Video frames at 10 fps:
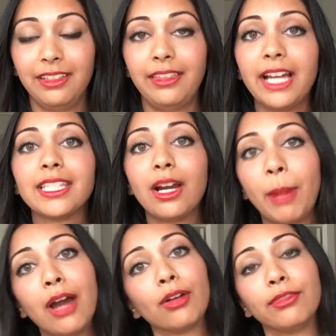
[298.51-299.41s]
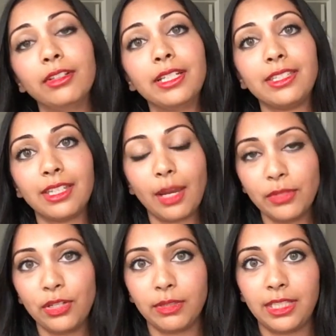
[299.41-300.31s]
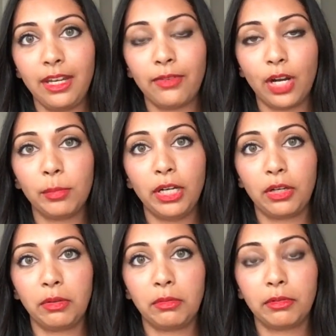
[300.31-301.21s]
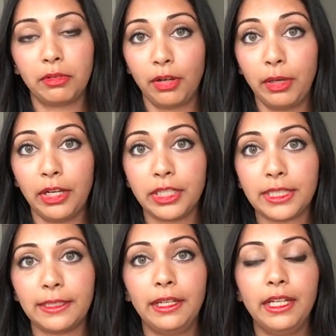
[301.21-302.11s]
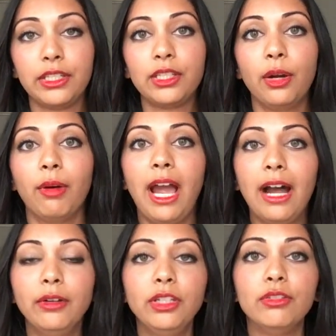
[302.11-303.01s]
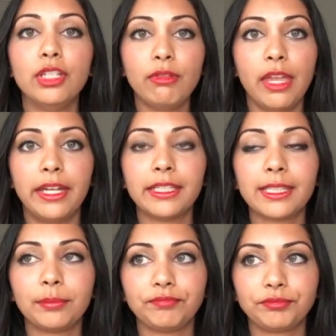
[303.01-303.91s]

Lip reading: That's how powerful it is to come into a state of heart-brain coherence. So how you do this,